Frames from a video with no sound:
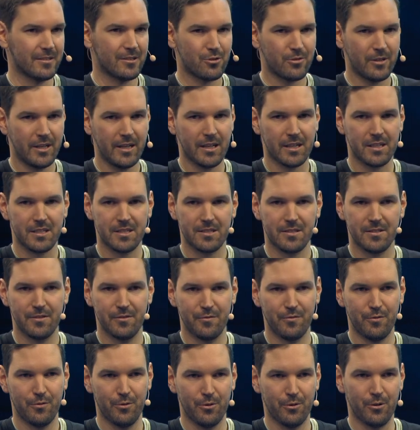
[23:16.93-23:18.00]
tracks
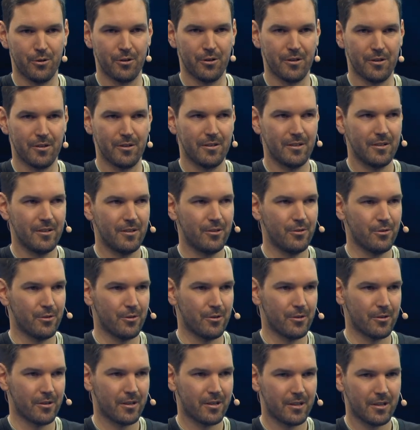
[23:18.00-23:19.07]
for
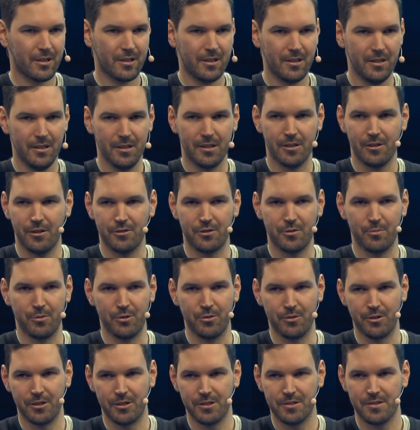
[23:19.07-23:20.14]
your key
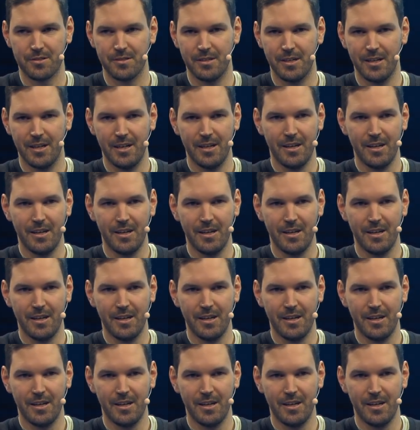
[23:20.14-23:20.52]
contributors,